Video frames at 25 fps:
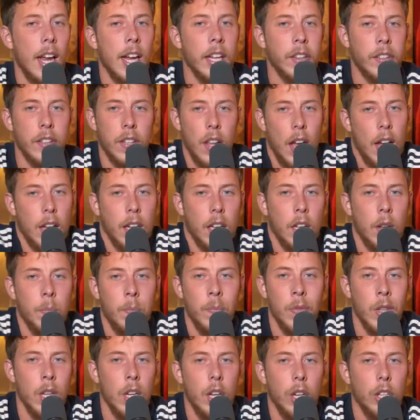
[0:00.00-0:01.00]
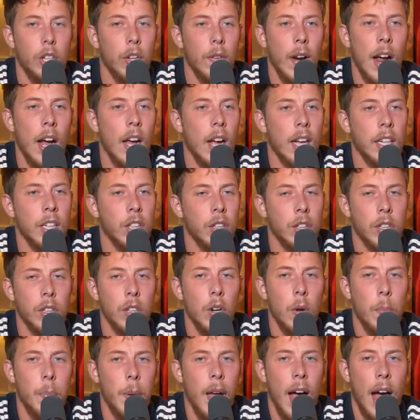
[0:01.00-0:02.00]
yeah. It's like you're, out, you're
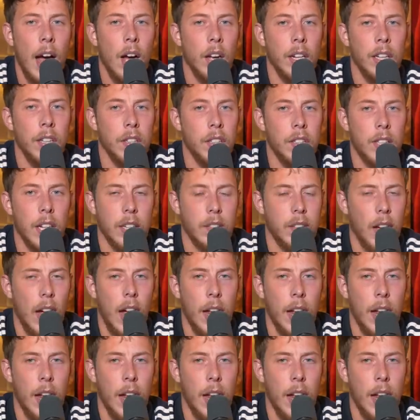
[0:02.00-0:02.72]
you're a bit out in the sticks.